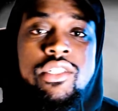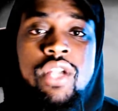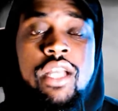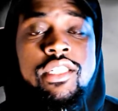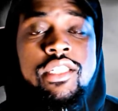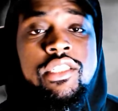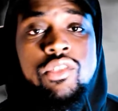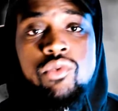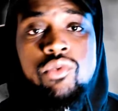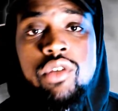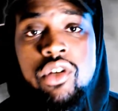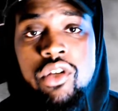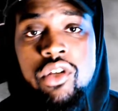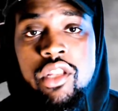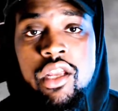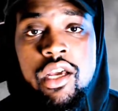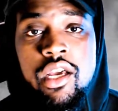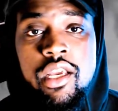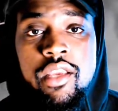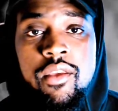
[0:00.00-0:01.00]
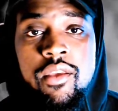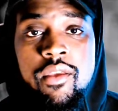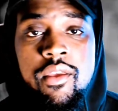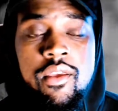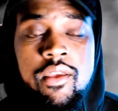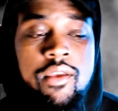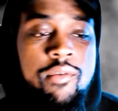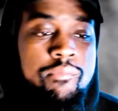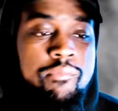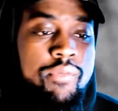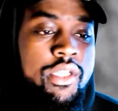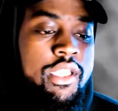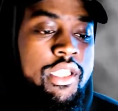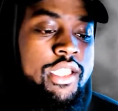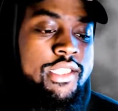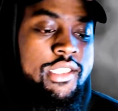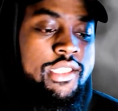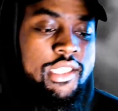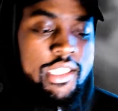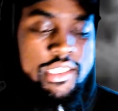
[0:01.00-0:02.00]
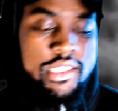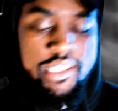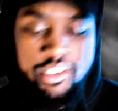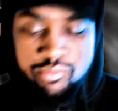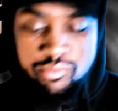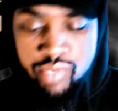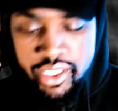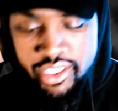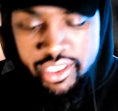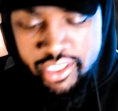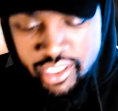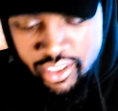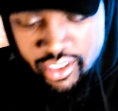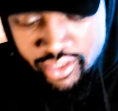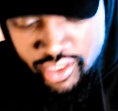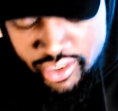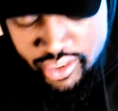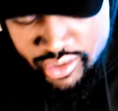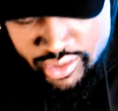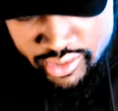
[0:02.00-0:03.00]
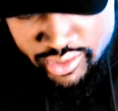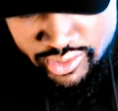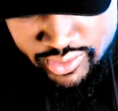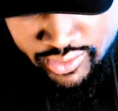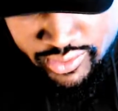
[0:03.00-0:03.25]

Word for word: I just want online. But let's let's just break it down like this.